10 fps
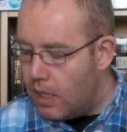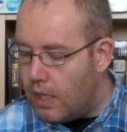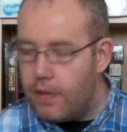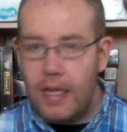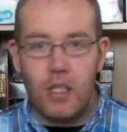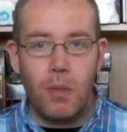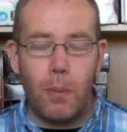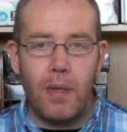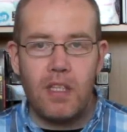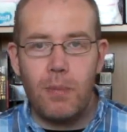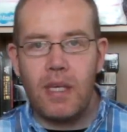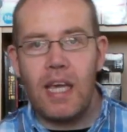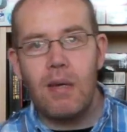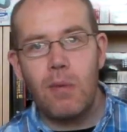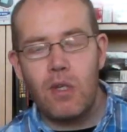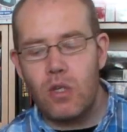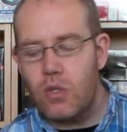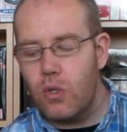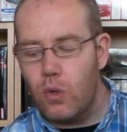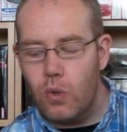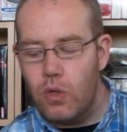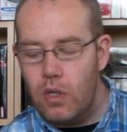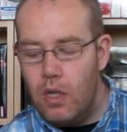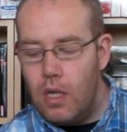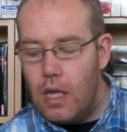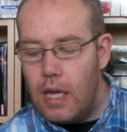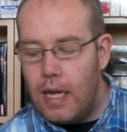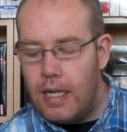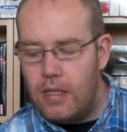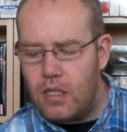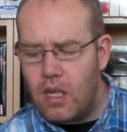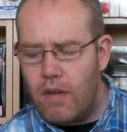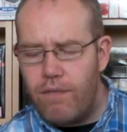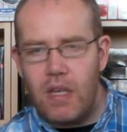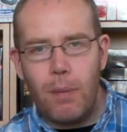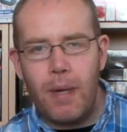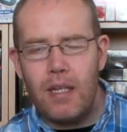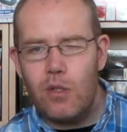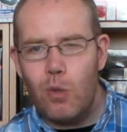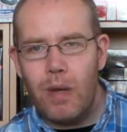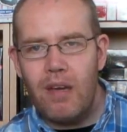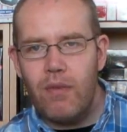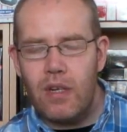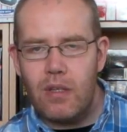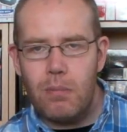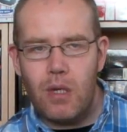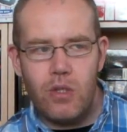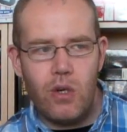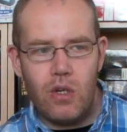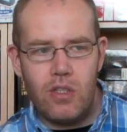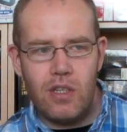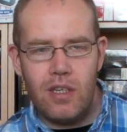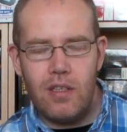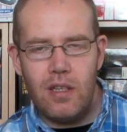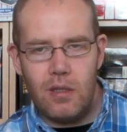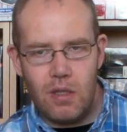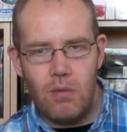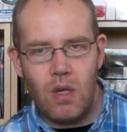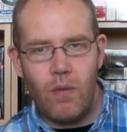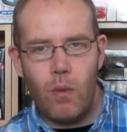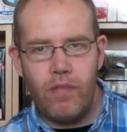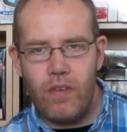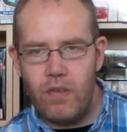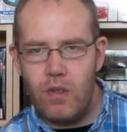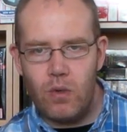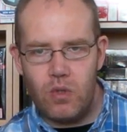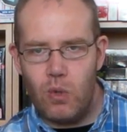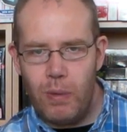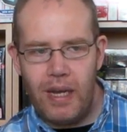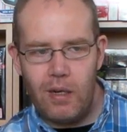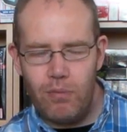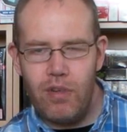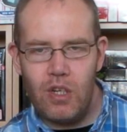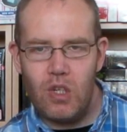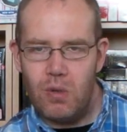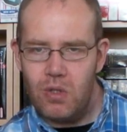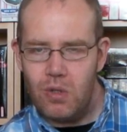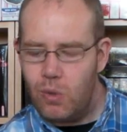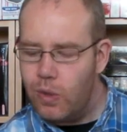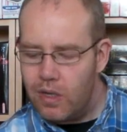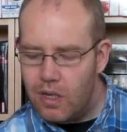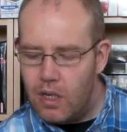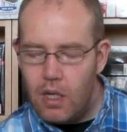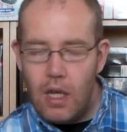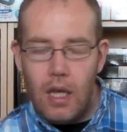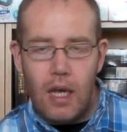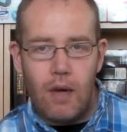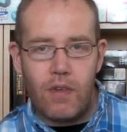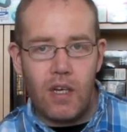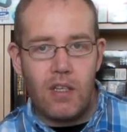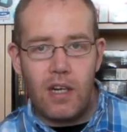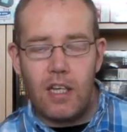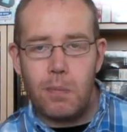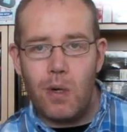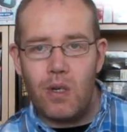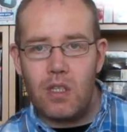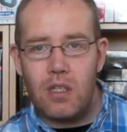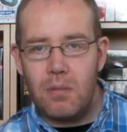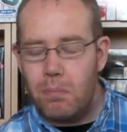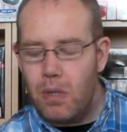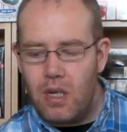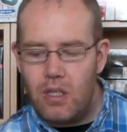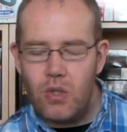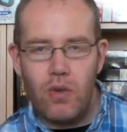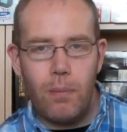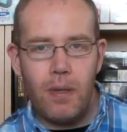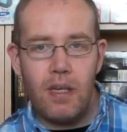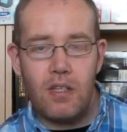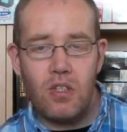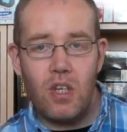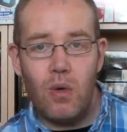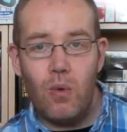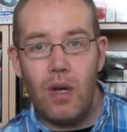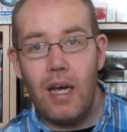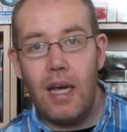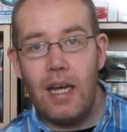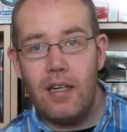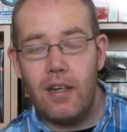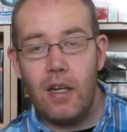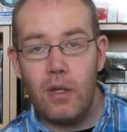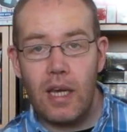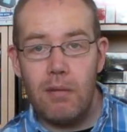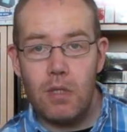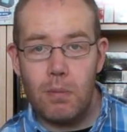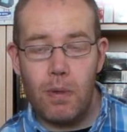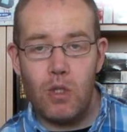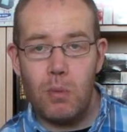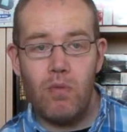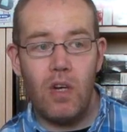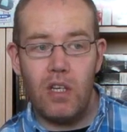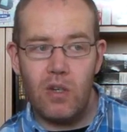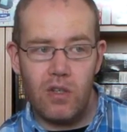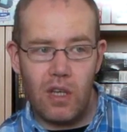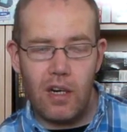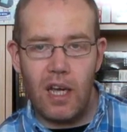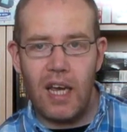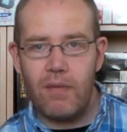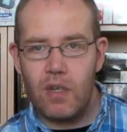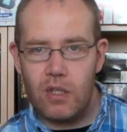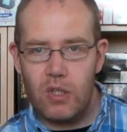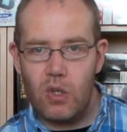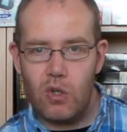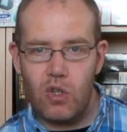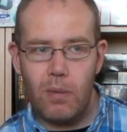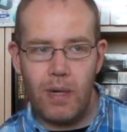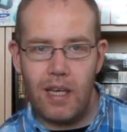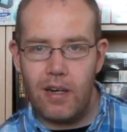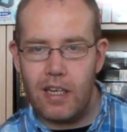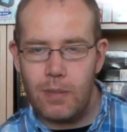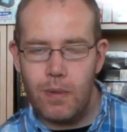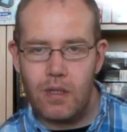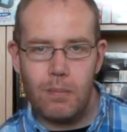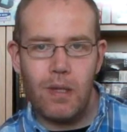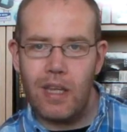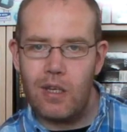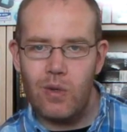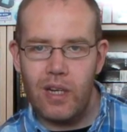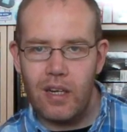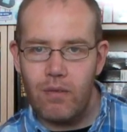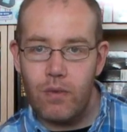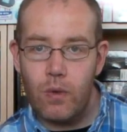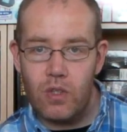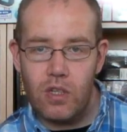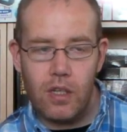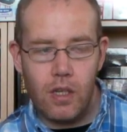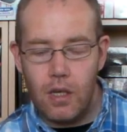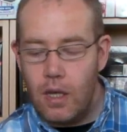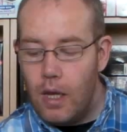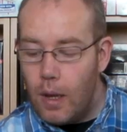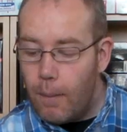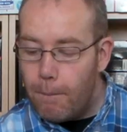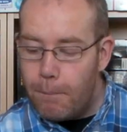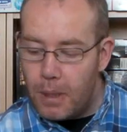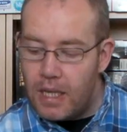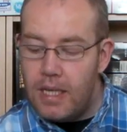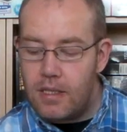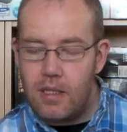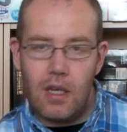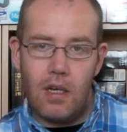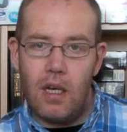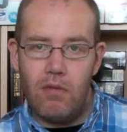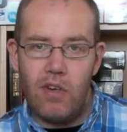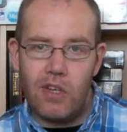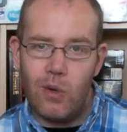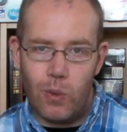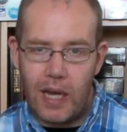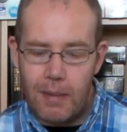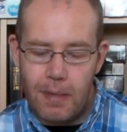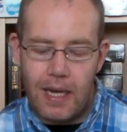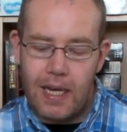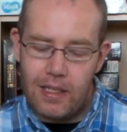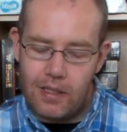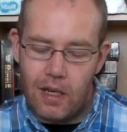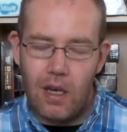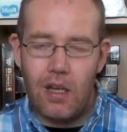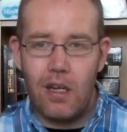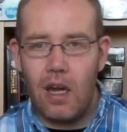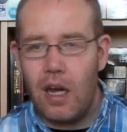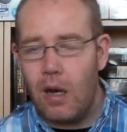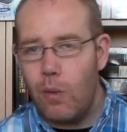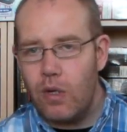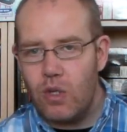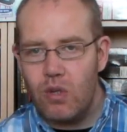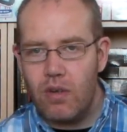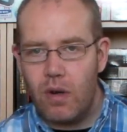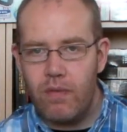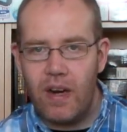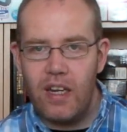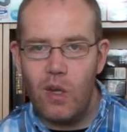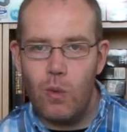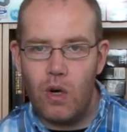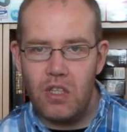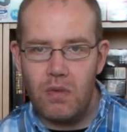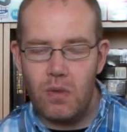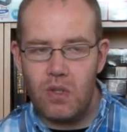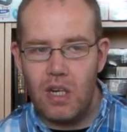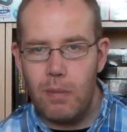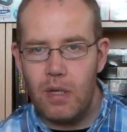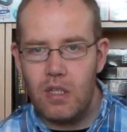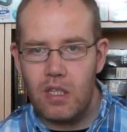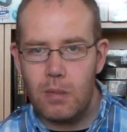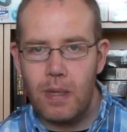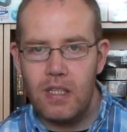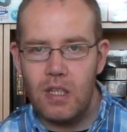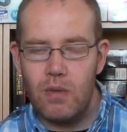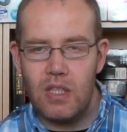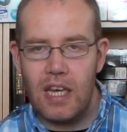Next up I picked up a game which I saw, and I think I paid £2 for this, I'm not entirely certain. It was either £1.50 or £2, I'm pretty sure it was £2. I've got this on Xbox, but I saw it on PS2, and I know the game is supposed to be really good, and I have got stuck trying to play it on Xbox. I'm not that good at it unfortunately. But it is a really cool game, and I weren't sure value wise if it was going to be as expensive as the